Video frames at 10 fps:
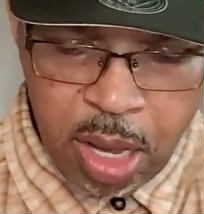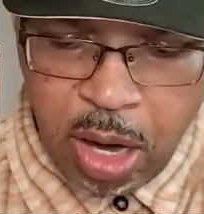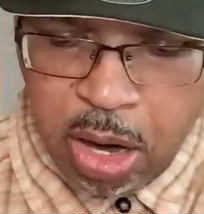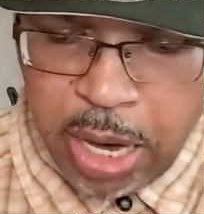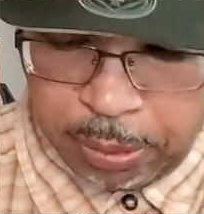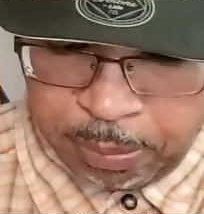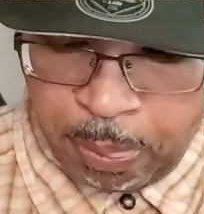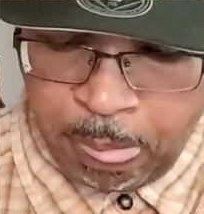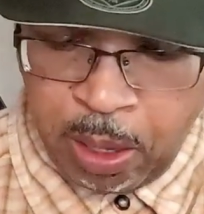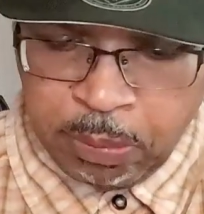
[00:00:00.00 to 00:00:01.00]
All right.
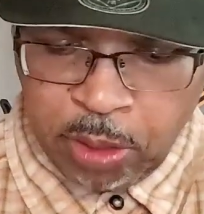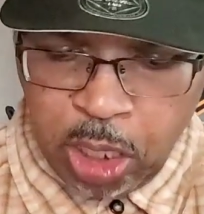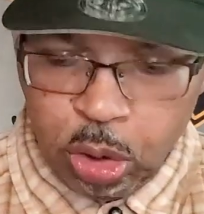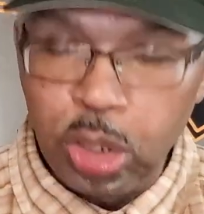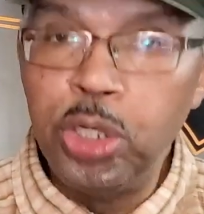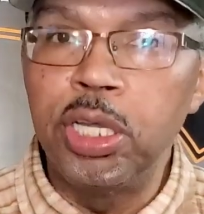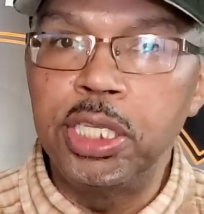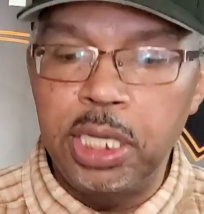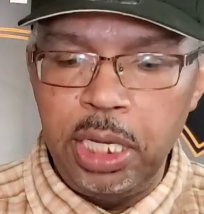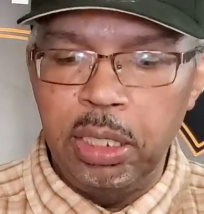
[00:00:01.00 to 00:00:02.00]
So as you can
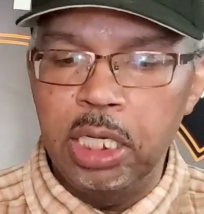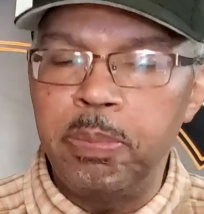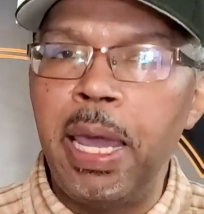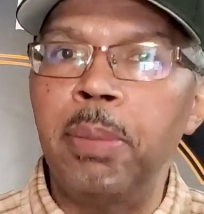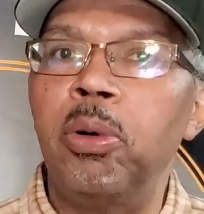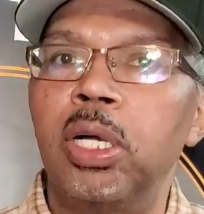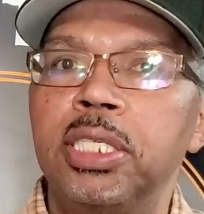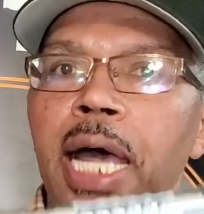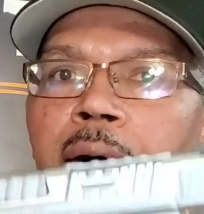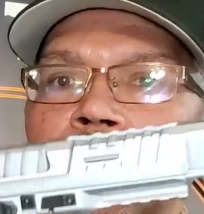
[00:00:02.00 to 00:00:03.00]
see, this bad boy is
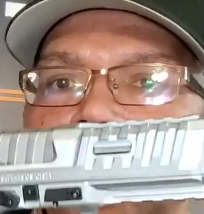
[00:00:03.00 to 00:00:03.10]
dialed